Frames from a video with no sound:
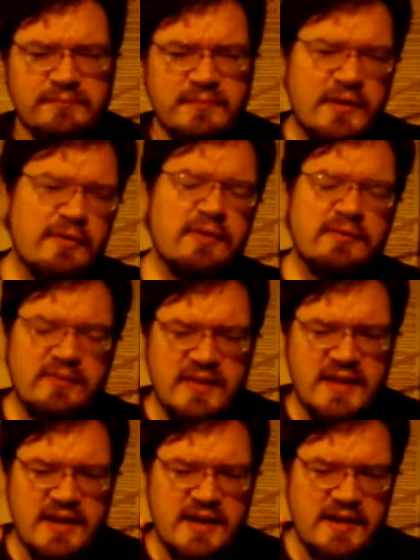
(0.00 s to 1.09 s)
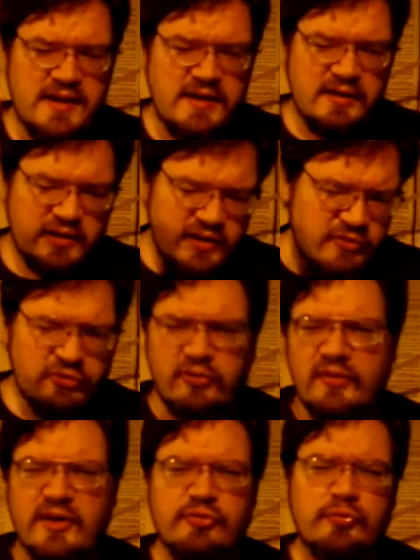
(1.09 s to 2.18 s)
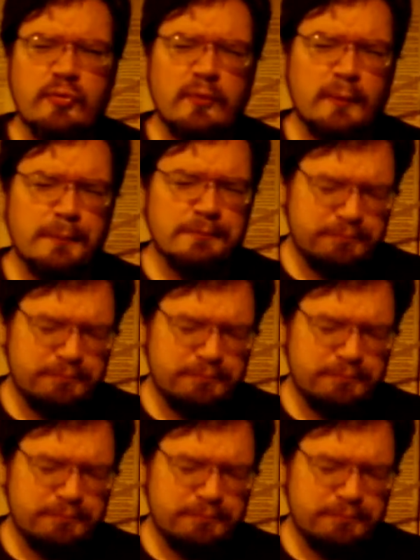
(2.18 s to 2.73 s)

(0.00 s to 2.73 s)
hearing the intellectual